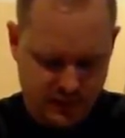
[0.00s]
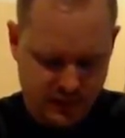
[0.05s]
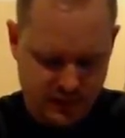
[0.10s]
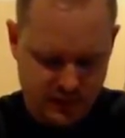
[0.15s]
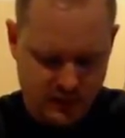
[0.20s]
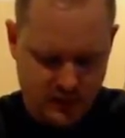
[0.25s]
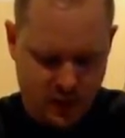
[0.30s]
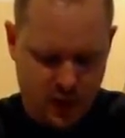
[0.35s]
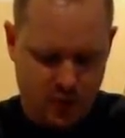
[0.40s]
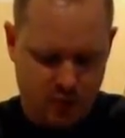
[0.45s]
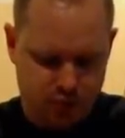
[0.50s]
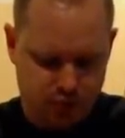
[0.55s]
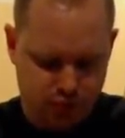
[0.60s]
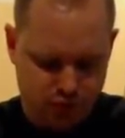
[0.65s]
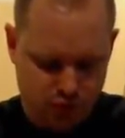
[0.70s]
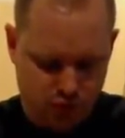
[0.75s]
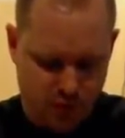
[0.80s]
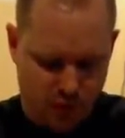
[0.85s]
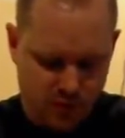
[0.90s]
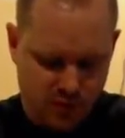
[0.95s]
So I
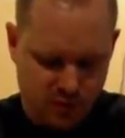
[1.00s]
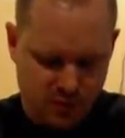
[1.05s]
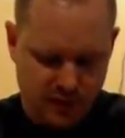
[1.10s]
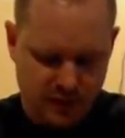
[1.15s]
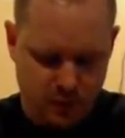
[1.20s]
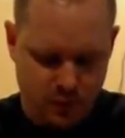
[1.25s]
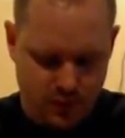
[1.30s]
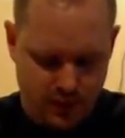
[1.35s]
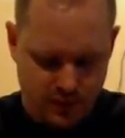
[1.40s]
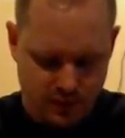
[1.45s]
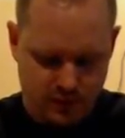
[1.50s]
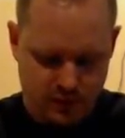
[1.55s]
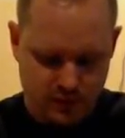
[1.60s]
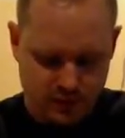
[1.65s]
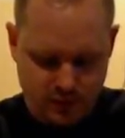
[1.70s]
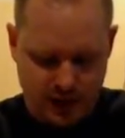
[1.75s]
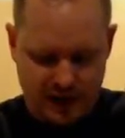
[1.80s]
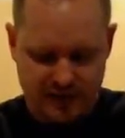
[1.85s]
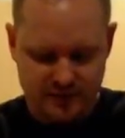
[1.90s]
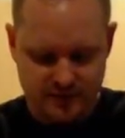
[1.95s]
probably will,
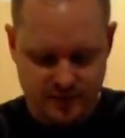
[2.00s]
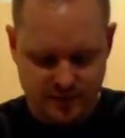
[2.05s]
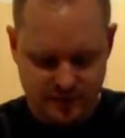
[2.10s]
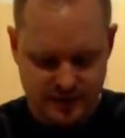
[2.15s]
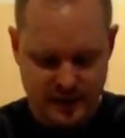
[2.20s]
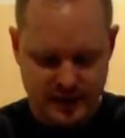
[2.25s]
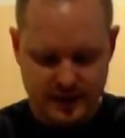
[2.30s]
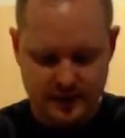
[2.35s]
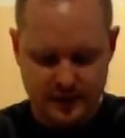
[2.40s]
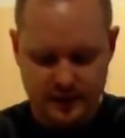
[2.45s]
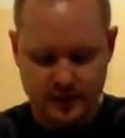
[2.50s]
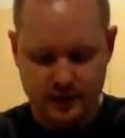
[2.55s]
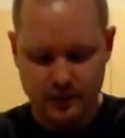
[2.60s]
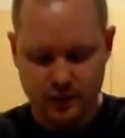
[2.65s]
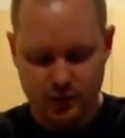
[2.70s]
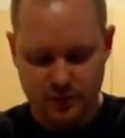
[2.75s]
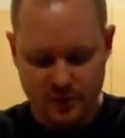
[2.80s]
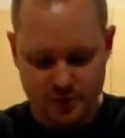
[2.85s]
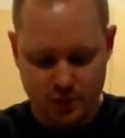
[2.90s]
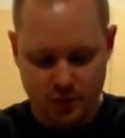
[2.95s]
after I've kneaded it a little
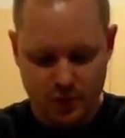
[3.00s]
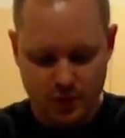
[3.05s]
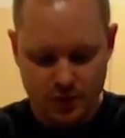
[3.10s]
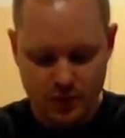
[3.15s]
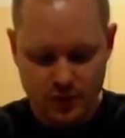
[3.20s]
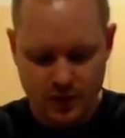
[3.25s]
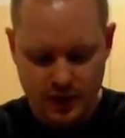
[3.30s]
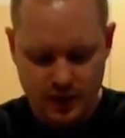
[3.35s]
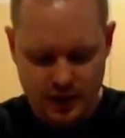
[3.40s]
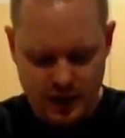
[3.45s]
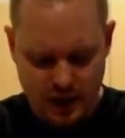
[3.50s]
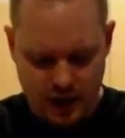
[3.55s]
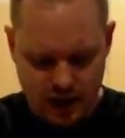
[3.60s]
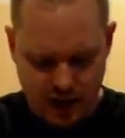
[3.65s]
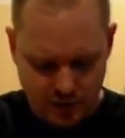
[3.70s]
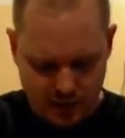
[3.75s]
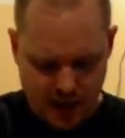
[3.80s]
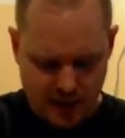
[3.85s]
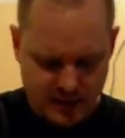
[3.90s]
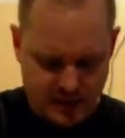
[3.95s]
bit more,
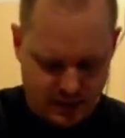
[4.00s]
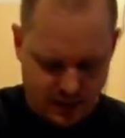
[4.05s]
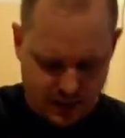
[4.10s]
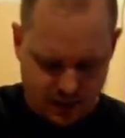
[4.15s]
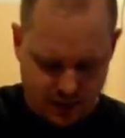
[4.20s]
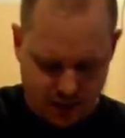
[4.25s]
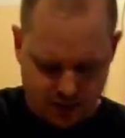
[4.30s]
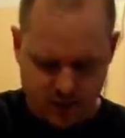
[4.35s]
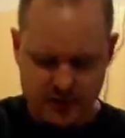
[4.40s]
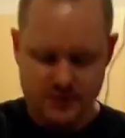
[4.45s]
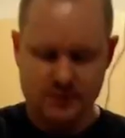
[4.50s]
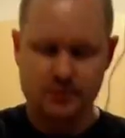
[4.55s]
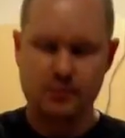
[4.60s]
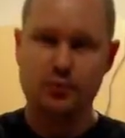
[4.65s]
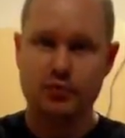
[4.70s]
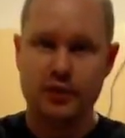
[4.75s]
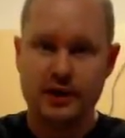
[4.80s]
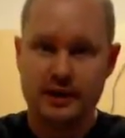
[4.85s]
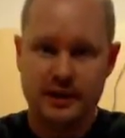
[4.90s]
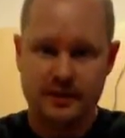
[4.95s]
I'm actually going to throw some
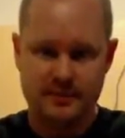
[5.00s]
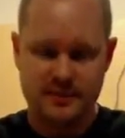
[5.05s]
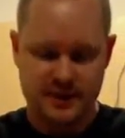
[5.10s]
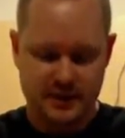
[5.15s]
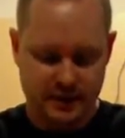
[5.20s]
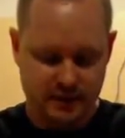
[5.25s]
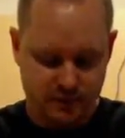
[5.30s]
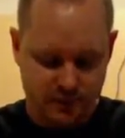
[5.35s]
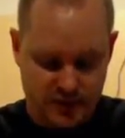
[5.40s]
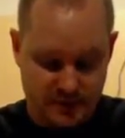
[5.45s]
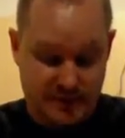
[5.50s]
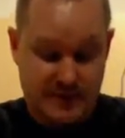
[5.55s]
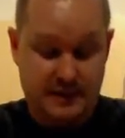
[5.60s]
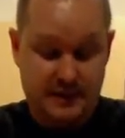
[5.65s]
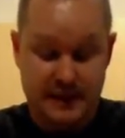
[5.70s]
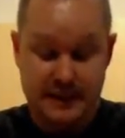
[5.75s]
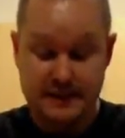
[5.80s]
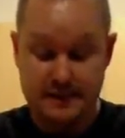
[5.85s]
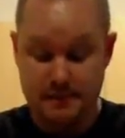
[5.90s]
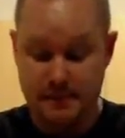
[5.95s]
breadcrumbs in, which means I
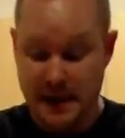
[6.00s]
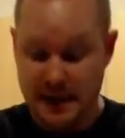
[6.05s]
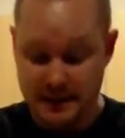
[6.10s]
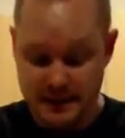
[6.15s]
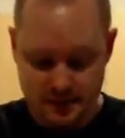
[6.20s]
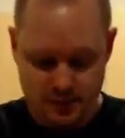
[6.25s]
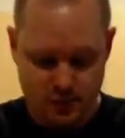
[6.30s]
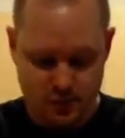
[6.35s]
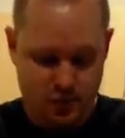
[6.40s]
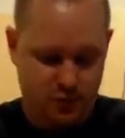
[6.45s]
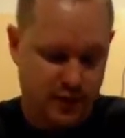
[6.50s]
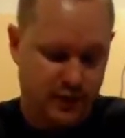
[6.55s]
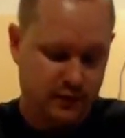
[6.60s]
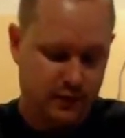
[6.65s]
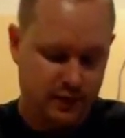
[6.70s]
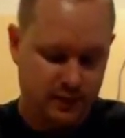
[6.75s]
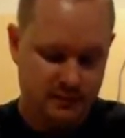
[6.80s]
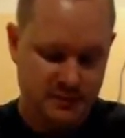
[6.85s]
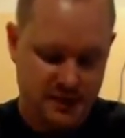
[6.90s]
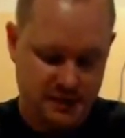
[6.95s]
need to make some more
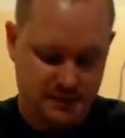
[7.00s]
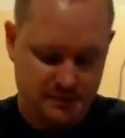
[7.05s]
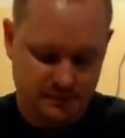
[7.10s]
breadcrumbs.